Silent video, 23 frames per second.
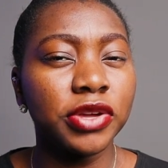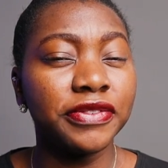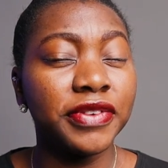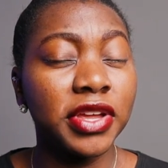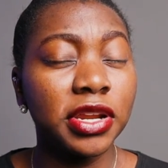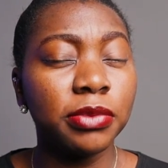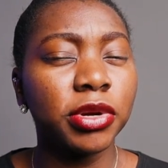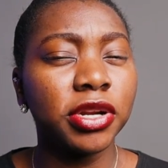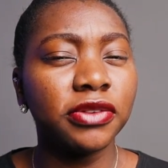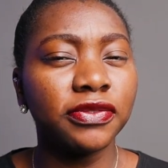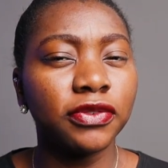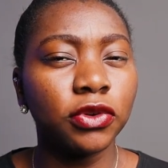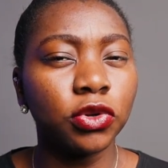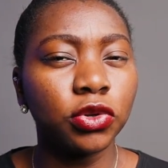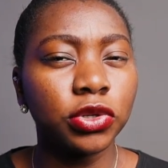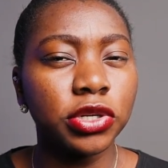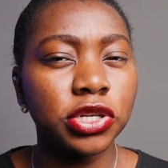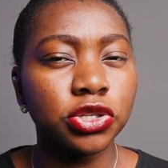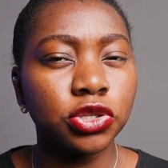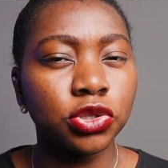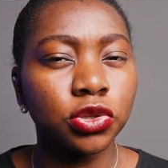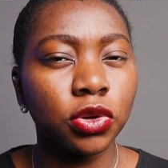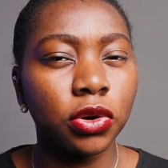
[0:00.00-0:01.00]
If anybody followed
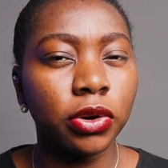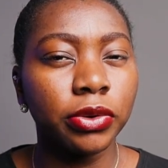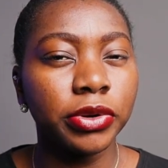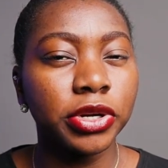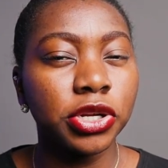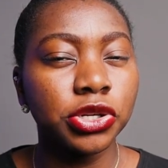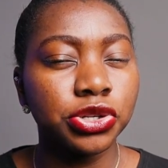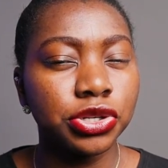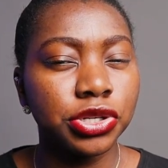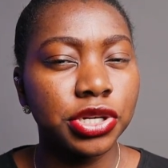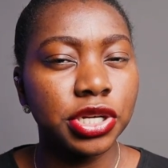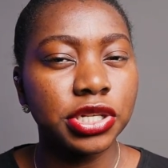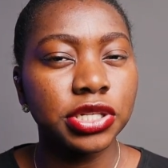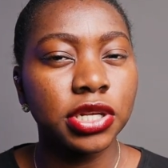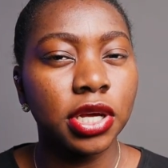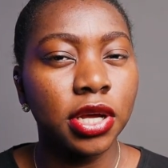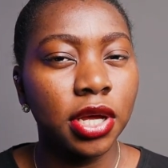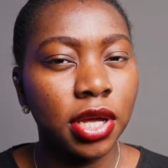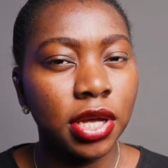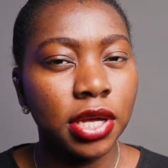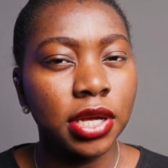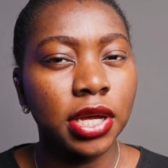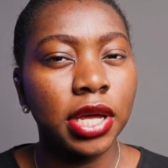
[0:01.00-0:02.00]
the story, they should just
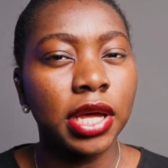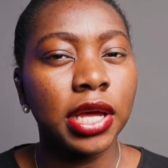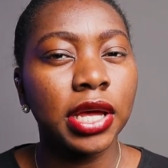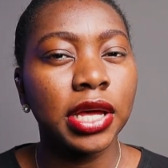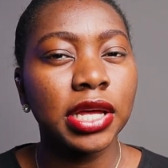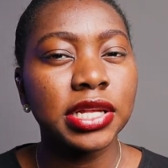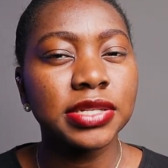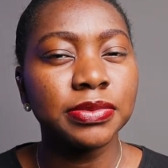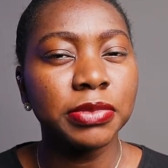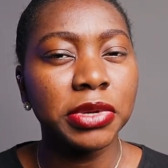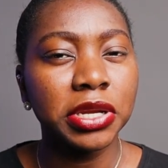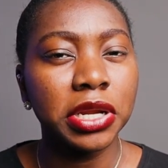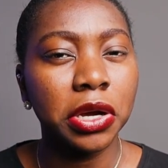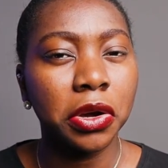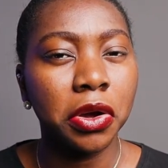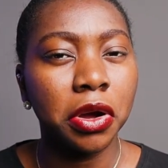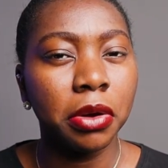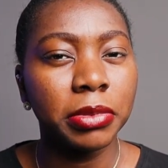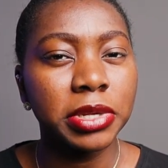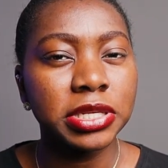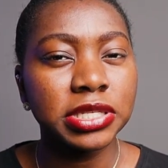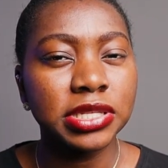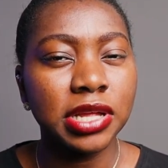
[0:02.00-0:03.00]
hit me in the
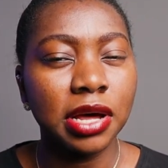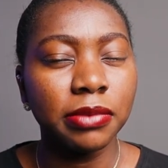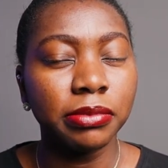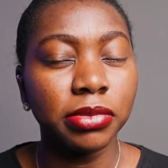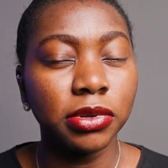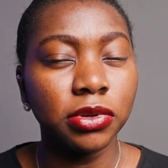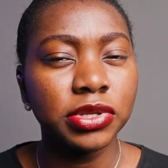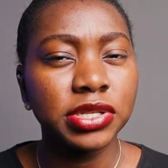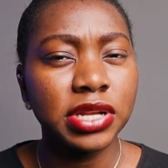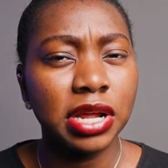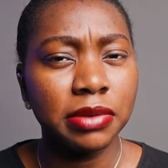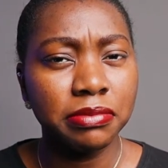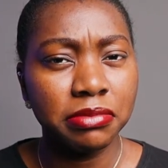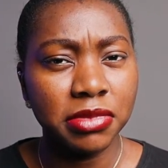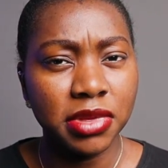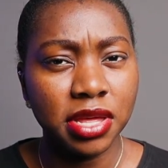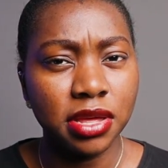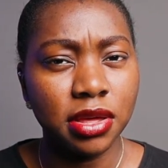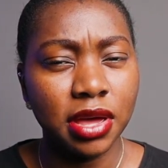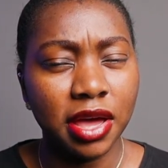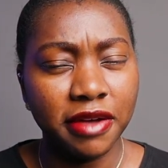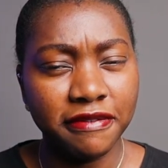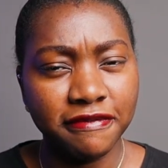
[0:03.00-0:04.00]
comments down below. Say,
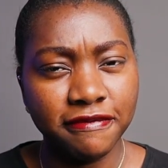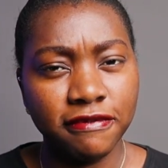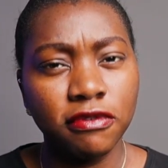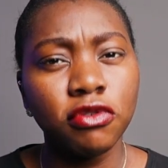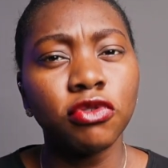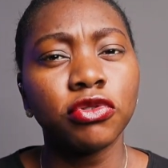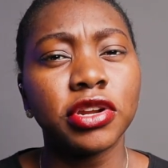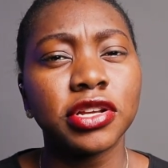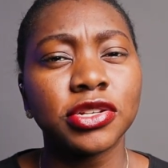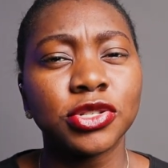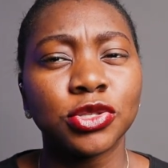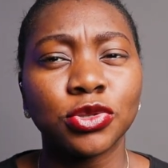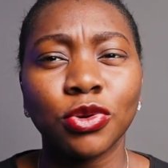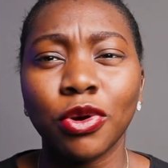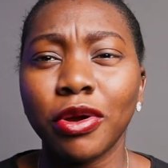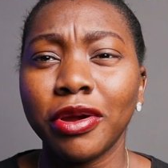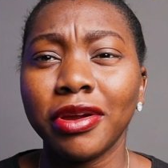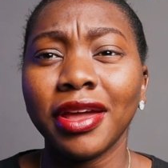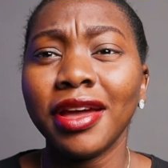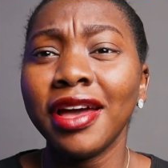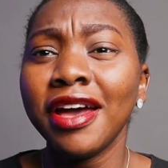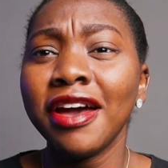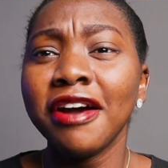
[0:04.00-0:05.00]
me, I followed the
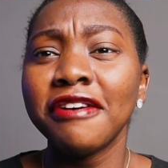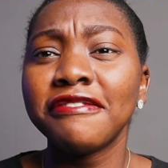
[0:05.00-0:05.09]
story.